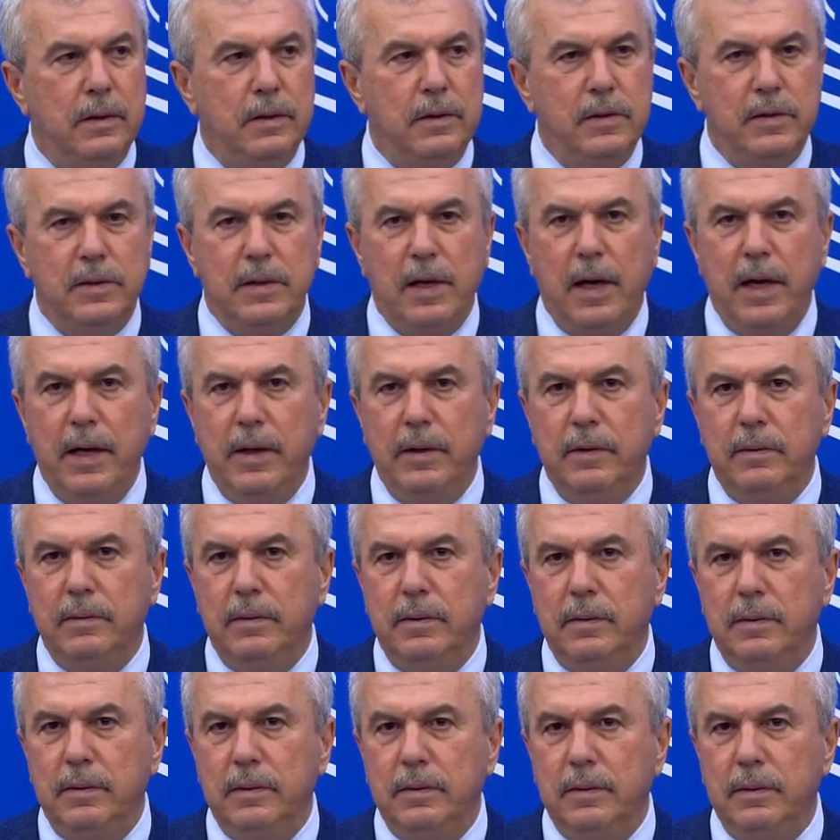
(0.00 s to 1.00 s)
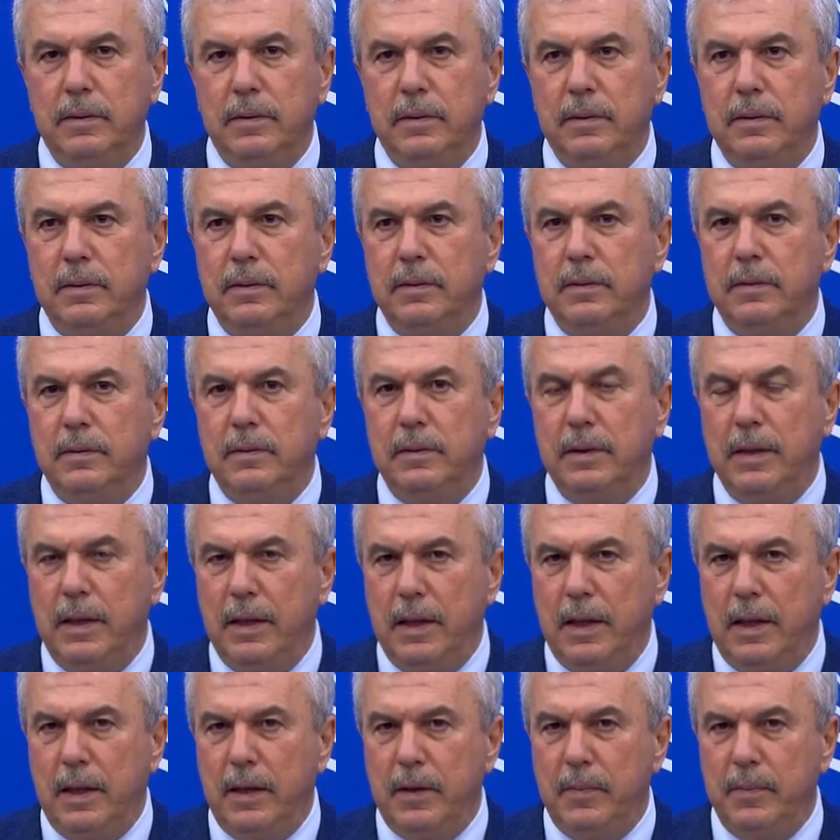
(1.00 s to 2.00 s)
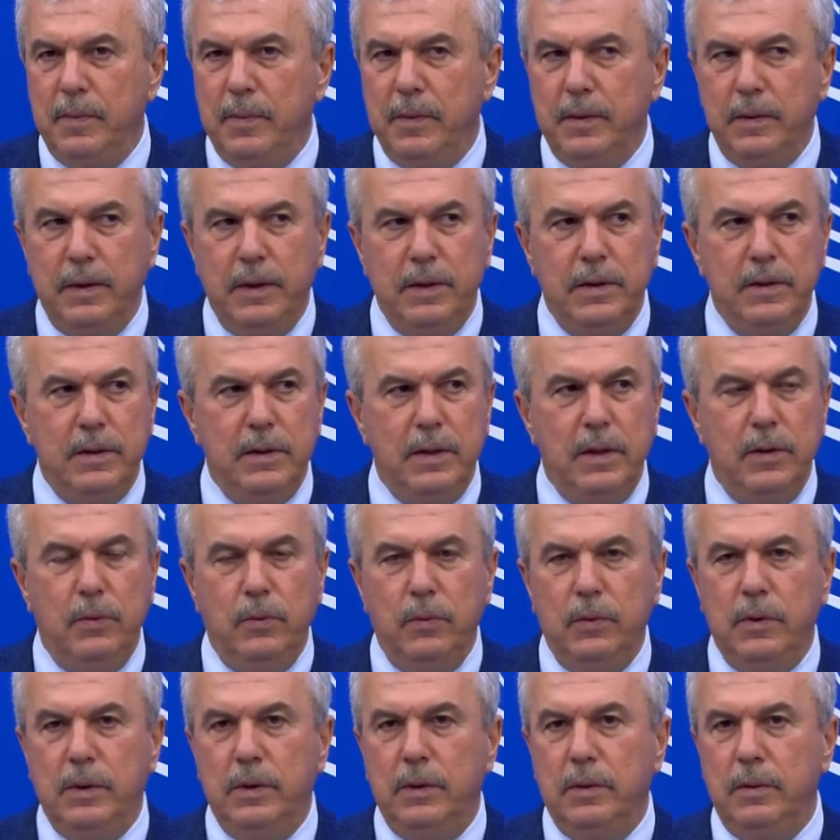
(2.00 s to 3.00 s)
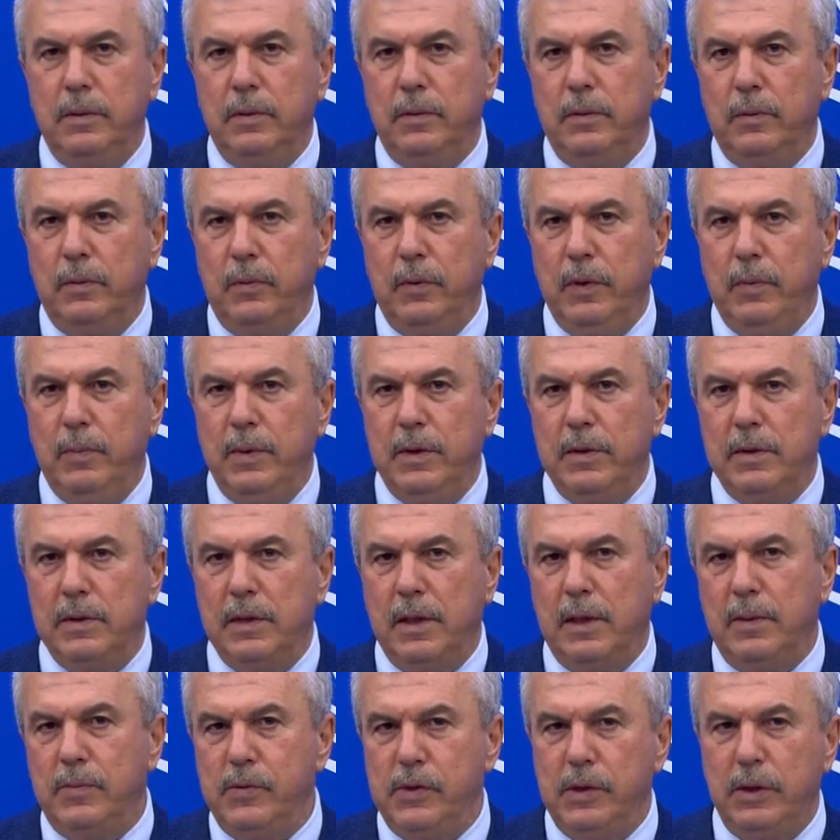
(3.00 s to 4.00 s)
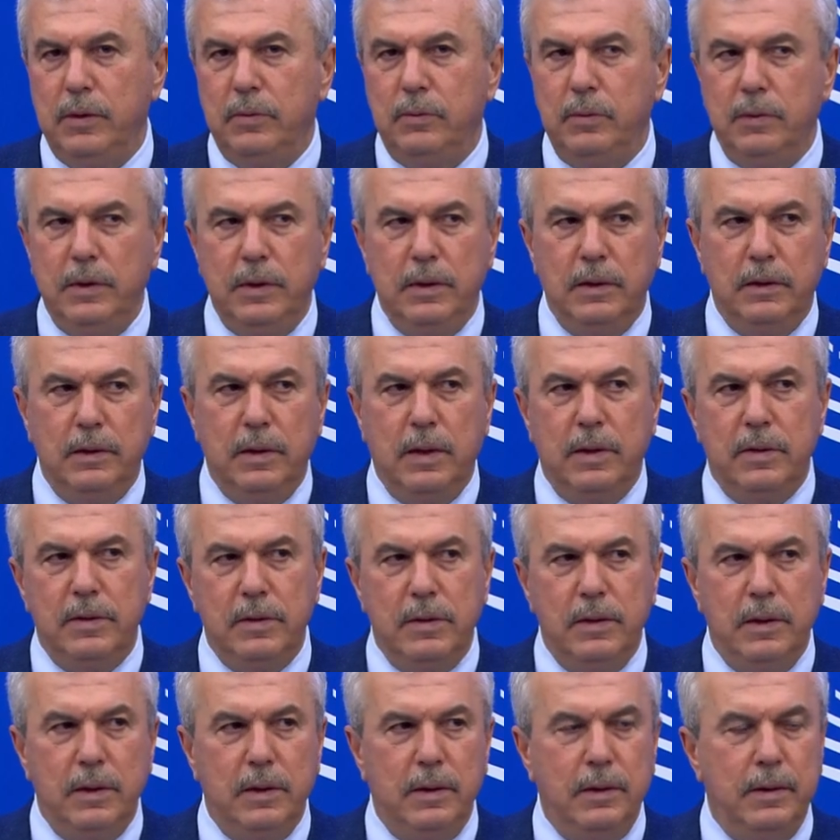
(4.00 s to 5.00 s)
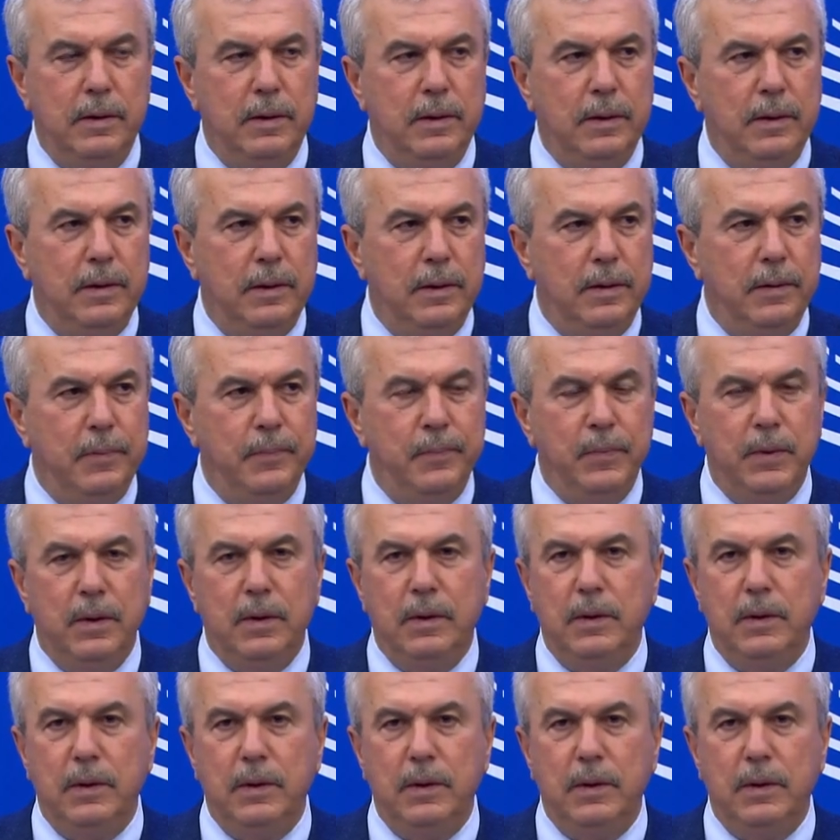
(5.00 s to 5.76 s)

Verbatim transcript: sign an alarm and say, look, we be subject to industrial